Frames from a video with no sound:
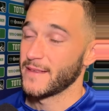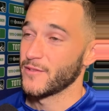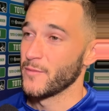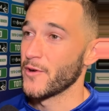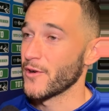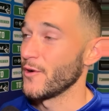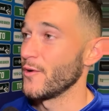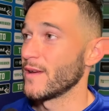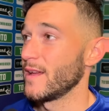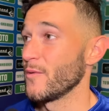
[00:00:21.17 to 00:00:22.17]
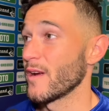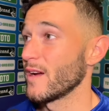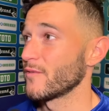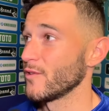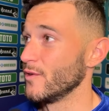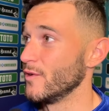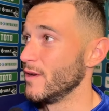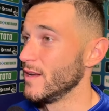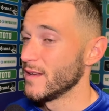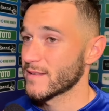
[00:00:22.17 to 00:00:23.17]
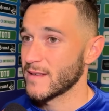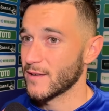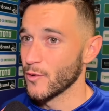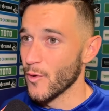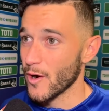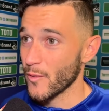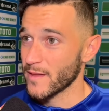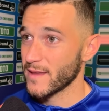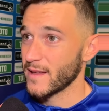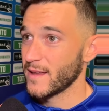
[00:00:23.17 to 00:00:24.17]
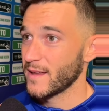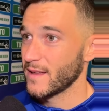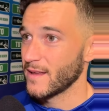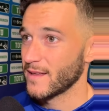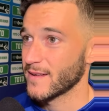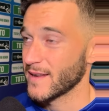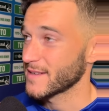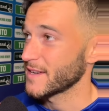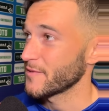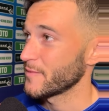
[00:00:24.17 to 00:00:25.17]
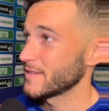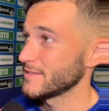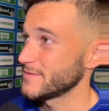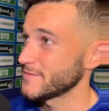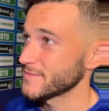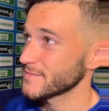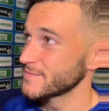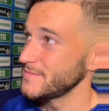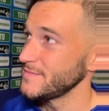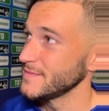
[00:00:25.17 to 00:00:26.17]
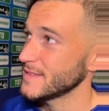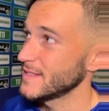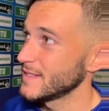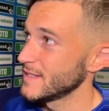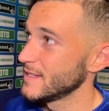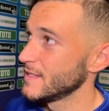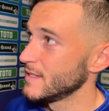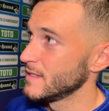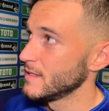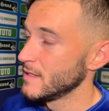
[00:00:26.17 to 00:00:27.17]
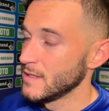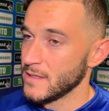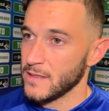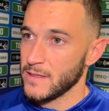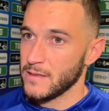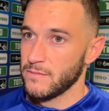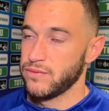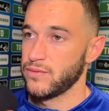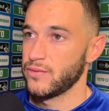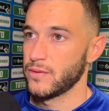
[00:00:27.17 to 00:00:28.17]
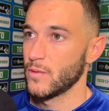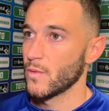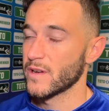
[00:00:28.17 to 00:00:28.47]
tomorrow we have to start to work with the next game. Tell us about this night, this match. It